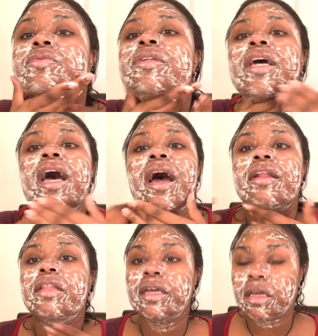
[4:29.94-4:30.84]
want to add
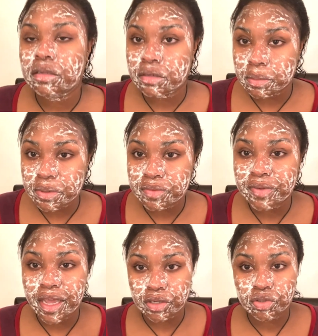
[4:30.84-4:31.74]
like a little bit of
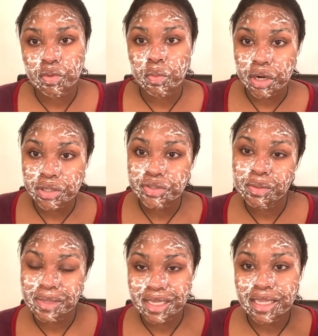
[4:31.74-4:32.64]
extra water to
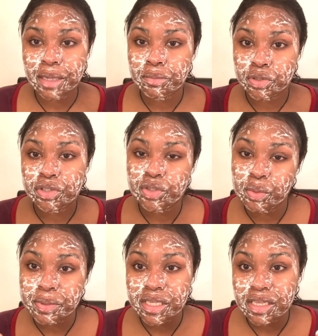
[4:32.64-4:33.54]
make it like more
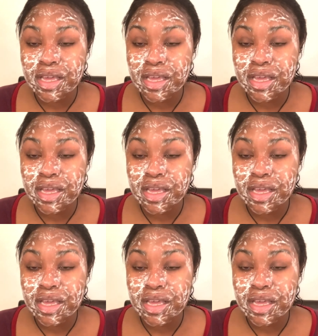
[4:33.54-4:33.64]
soapy.